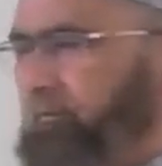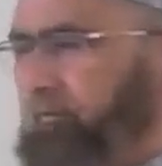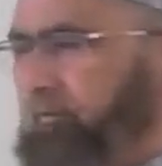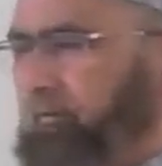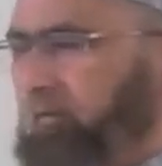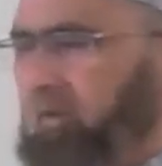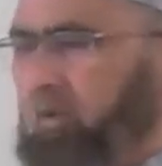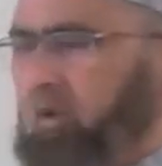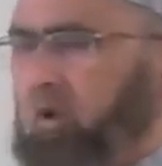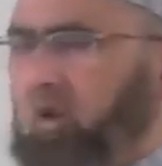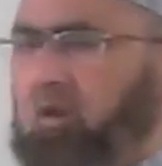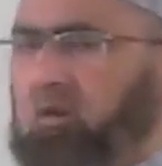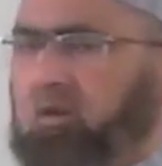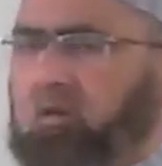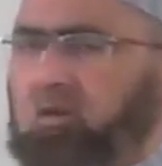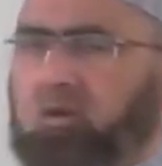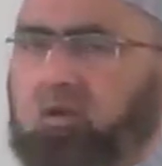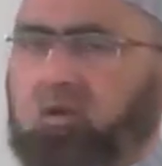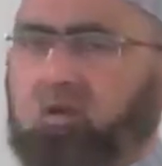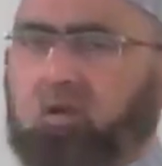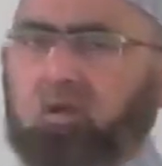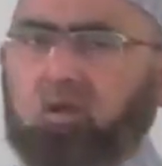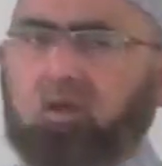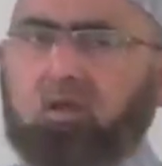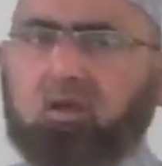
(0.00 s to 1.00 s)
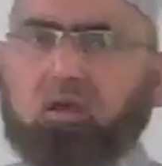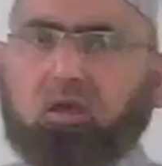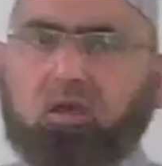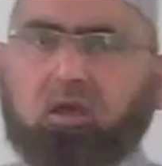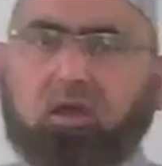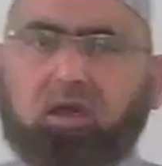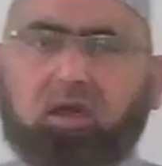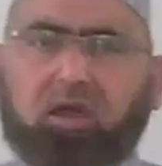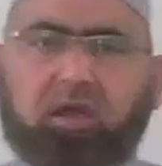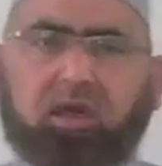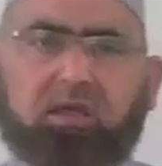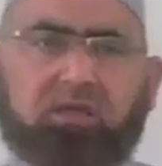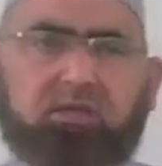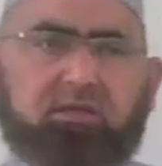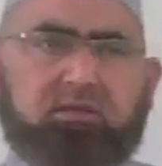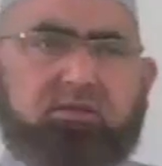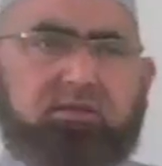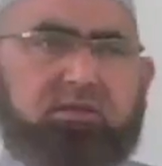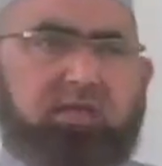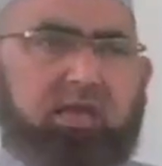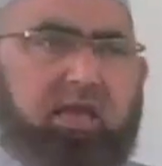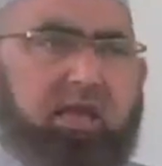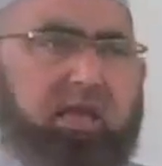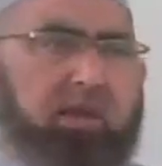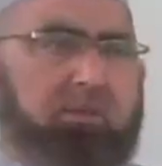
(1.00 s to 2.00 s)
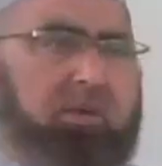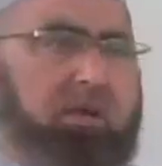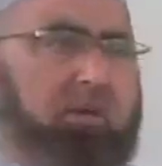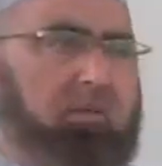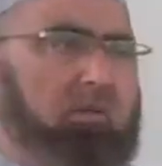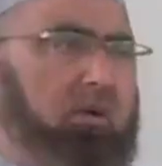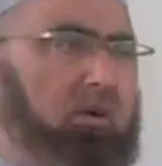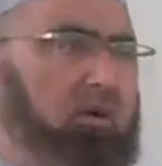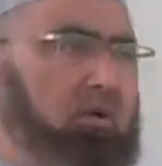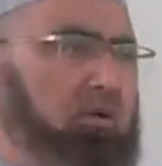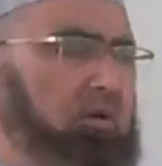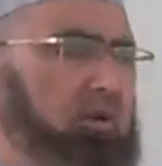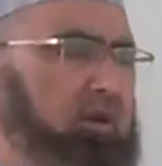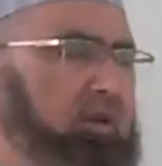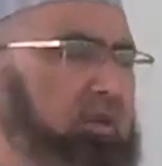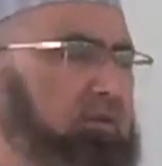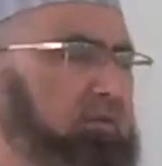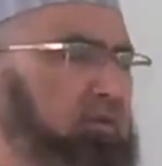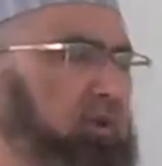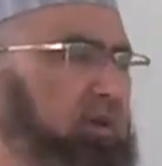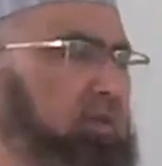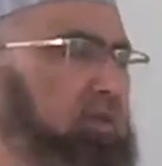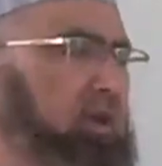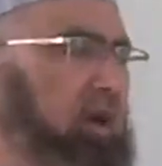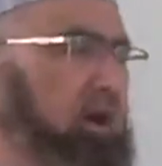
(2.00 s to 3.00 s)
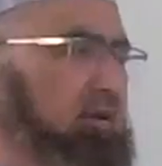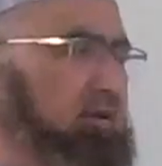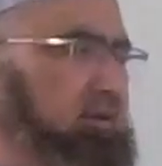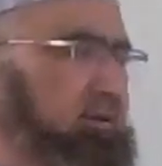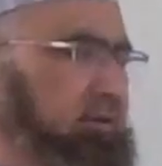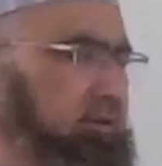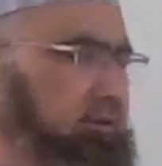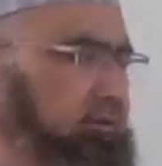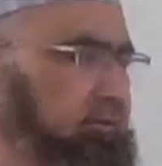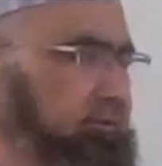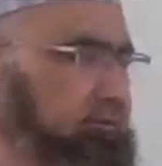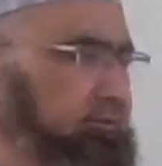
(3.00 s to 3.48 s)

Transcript: right? And Sahaba were only 3,000.